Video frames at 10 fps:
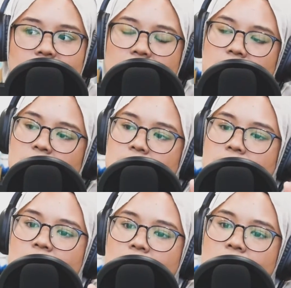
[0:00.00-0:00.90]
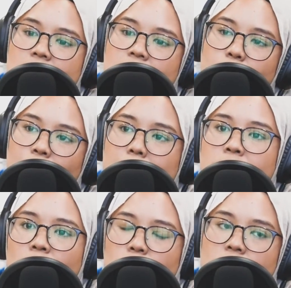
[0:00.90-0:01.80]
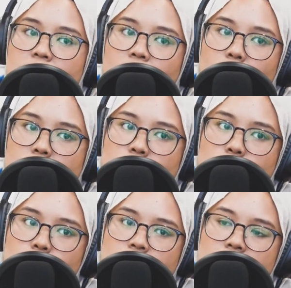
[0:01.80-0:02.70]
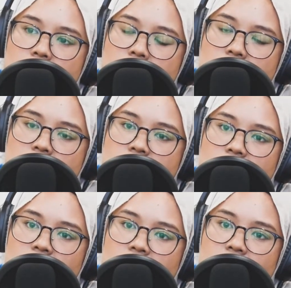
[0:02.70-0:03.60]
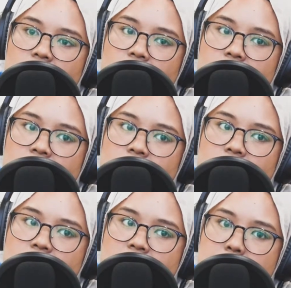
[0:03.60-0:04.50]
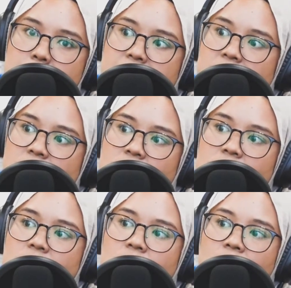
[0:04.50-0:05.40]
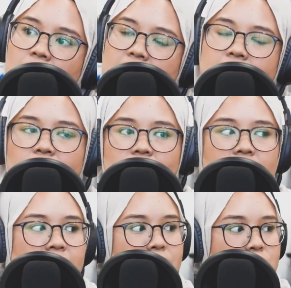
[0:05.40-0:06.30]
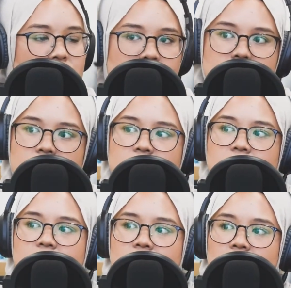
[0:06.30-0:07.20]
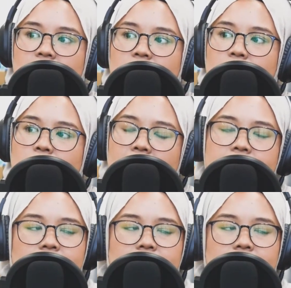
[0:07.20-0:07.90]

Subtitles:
Yeah. What I'm not looking forward to is sleeping. I have to sleep. I need a